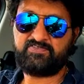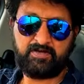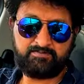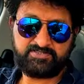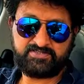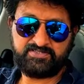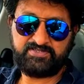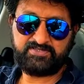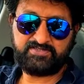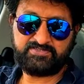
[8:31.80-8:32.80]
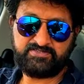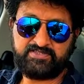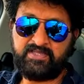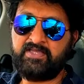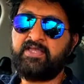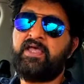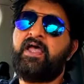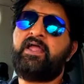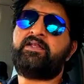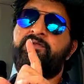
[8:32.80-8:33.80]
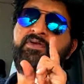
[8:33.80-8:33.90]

sculpted interior and you